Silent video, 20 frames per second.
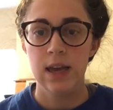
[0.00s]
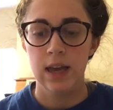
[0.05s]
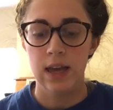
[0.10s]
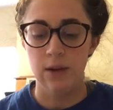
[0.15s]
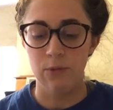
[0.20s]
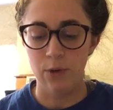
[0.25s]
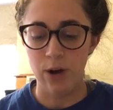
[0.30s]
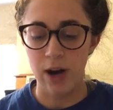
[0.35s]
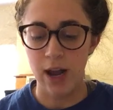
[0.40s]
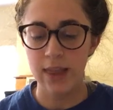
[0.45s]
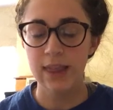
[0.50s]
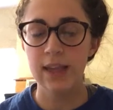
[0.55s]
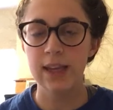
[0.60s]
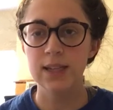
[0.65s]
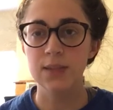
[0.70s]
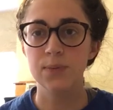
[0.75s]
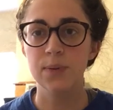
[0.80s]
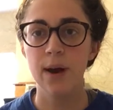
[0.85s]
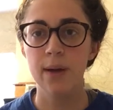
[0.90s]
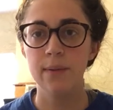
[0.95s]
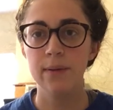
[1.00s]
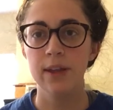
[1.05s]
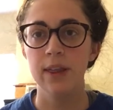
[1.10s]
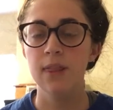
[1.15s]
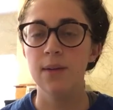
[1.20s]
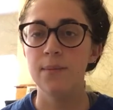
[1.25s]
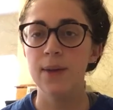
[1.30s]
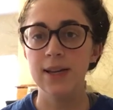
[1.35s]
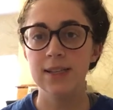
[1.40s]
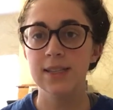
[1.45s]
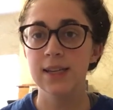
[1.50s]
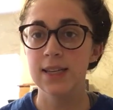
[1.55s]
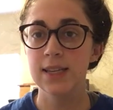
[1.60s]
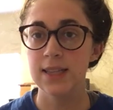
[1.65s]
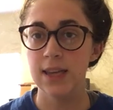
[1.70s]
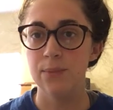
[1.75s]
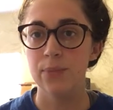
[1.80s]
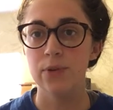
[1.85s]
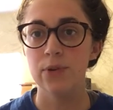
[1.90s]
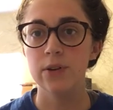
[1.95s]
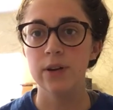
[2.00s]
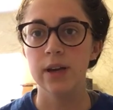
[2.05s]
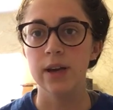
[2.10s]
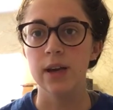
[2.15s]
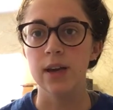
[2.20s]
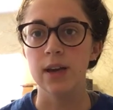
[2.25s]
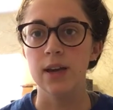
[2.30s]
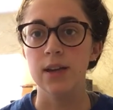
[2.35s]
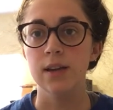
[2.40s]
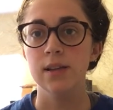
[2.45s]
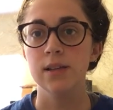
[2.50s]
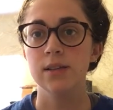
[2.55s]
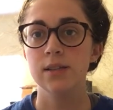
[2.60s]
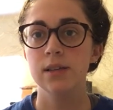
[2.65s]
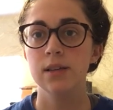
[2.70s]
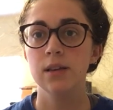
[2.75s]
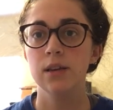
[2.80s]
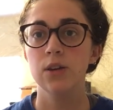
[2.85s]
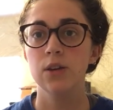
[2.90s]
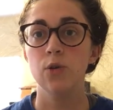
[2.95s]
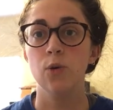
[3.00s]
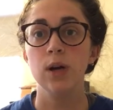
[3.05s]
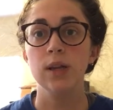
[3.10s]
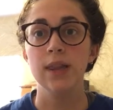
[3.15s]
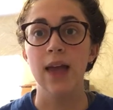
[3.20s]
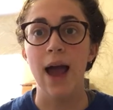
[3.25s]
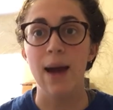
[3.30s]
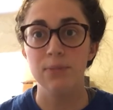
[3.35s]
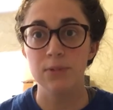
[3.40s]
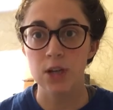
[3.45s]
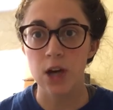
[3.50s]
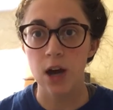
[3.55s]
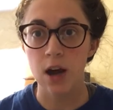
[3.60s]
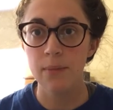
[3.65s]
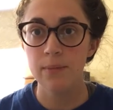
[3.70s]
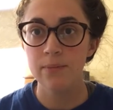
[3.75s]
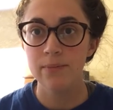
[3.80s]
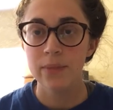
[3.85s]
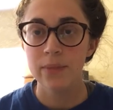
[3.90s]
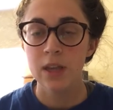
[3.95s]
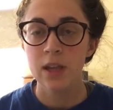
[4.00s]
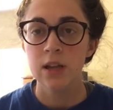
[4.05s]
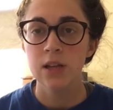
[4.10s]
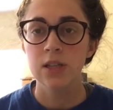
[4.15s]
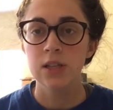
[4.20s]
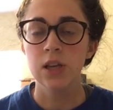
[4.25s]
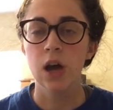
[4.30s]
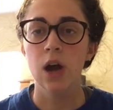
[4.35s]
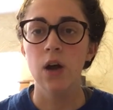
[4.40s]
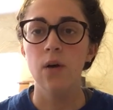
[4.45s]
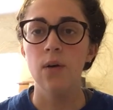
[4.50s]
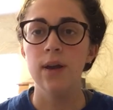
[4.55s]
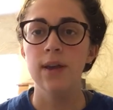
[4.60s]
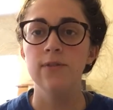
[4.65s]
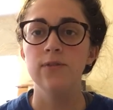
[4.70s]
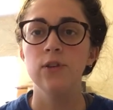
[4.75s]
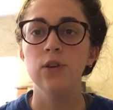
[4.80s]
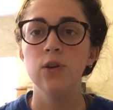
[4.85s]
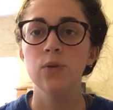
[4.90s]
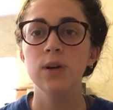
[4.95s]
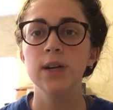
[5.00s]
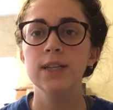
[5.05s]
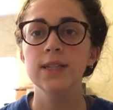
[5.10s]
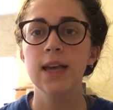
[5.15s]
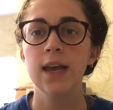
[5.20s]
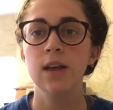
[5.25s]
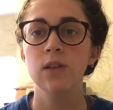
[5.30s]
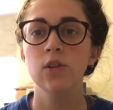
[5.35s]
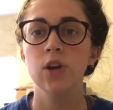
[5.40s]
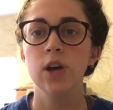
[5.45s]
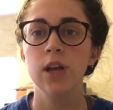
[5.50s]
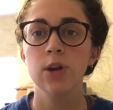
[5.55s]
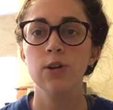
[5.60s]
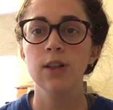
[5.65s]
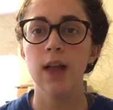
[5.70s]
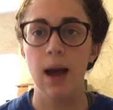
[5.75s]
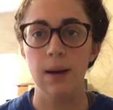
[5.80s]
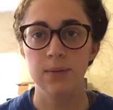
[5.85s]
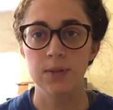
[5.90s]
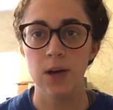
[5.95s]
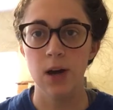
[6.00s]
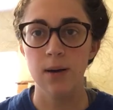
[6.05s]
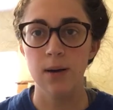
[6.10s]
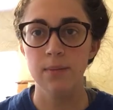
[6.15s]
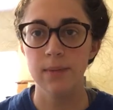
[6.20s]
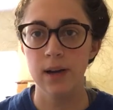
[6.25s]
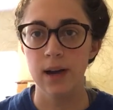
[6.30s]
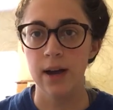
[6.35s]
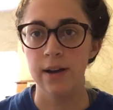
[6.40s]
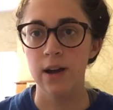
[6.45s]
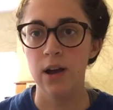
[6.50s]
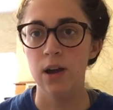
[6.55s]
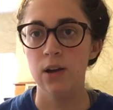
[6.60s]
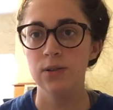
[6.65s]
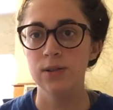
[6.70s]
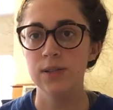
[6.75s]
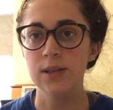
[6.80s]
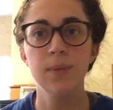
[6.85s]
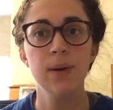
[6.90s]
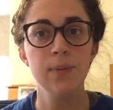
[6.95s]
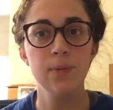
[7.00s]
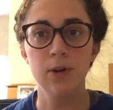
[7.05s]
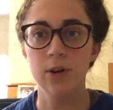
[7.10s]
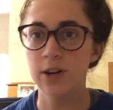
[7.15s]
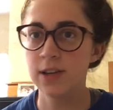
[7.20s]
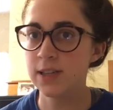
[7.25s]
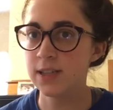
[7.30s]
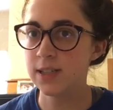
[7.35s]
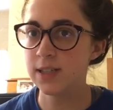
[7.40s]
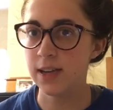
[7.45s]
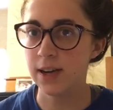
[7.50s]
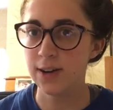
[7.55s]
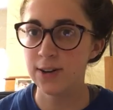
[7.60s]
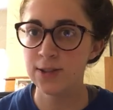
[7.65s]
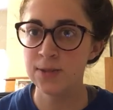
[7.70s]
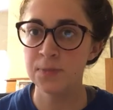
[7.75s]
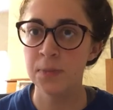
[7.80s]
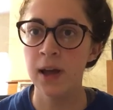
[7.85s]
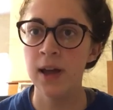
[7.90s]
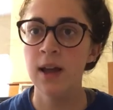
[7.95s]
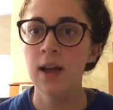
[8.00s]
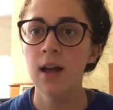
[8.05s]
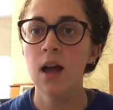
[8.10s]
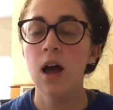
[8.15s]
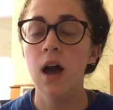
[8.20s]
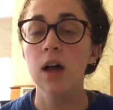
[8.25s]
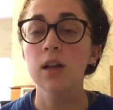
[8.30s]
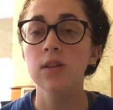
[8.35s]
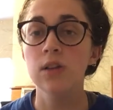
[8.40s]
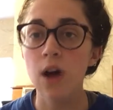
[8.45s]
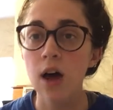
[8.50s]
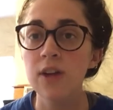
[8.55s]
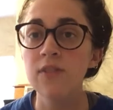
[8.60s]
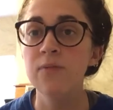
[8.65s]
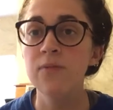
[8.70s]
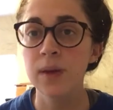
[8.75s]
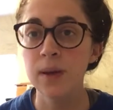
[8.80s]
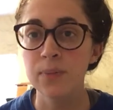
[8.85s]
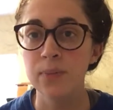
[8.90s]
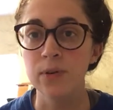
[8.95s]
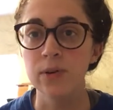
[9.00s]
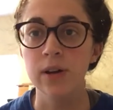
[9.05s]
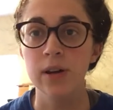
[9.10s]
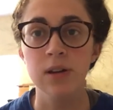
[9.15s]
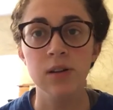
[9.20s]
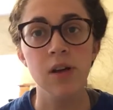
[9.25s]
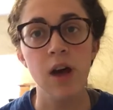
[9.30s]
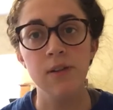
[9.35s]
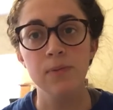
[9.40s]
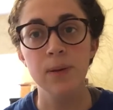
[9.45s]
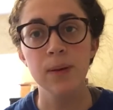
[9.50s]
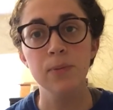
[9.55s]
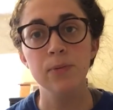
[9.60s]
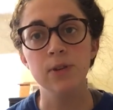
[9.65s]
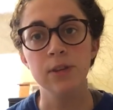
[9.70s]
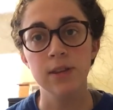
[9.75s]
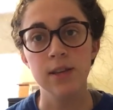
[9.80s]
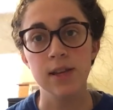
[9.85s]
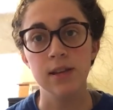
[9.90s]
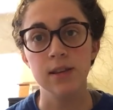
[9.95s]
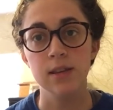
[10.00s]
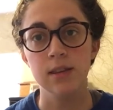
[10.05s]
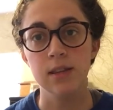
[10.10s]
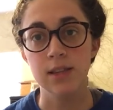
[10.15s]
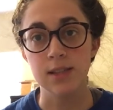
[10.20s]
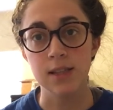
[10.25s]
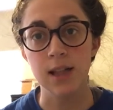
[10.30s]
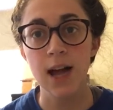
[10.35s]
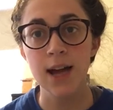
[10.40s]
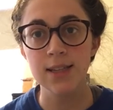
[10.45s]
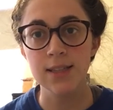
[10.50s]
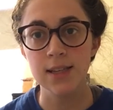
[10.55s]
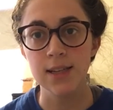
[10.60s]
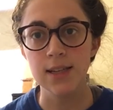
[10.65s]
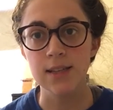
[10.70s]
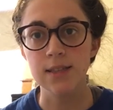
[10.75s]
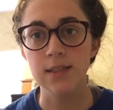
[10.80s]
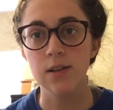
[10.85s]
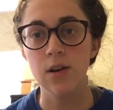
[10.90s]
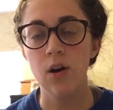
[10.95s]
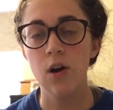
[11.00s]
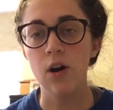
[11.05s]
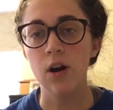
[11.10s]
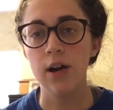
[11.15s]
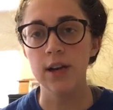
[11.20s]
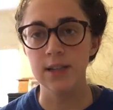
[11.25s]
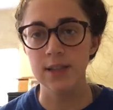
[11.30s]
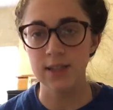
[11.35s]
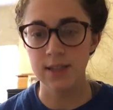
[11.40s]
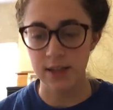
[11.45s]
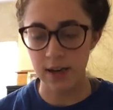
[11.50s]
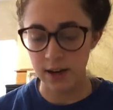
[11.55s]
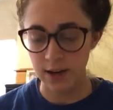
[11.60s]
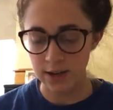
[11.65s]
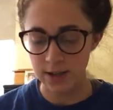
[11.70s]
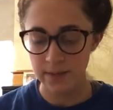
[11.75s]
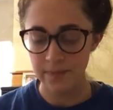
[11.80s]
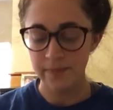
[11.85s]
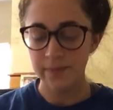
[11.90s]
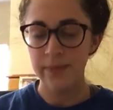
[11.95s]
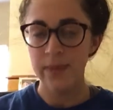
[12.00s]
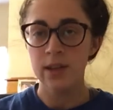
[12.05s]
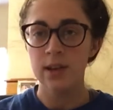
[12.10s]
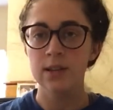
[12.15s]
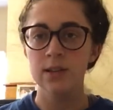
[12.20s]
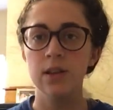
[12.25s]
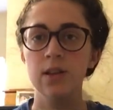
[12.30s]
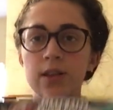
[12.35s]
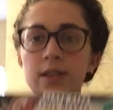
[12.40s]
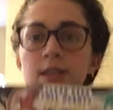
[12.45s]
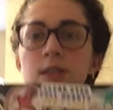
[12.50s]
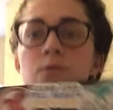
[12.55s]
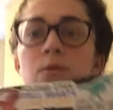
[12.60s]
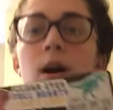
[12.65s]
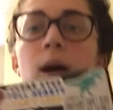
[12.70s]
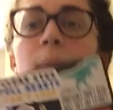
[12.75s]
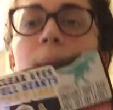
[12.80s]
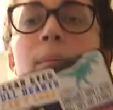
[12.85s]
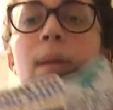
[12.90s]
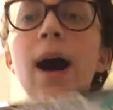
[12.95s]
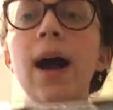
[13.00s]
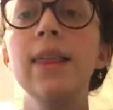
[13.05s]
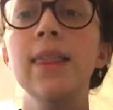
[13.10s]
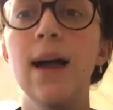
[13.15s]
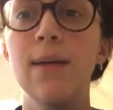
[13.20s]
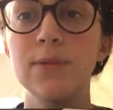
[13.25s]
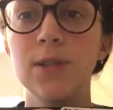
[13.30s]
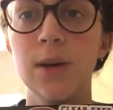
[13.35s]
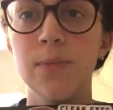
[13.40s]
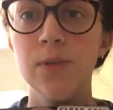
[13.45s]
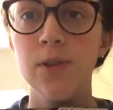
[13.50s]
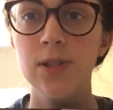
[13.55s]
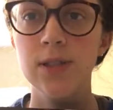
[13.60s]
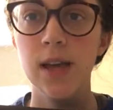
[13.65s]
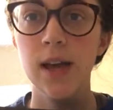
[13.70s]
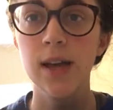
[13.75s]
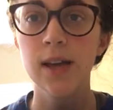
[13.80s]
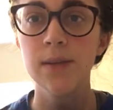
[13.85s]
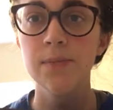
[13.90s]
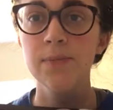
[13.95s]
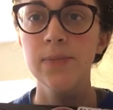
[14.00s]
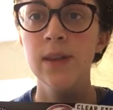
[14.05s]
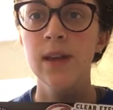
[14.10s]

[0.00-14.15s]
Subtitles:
And what I think is probably the best example is your laptop. So if you want to take a look at your laptop, I know some people aren't into stickers, but a lot of people in these classes are into stickers. So this is what my laptop looks like.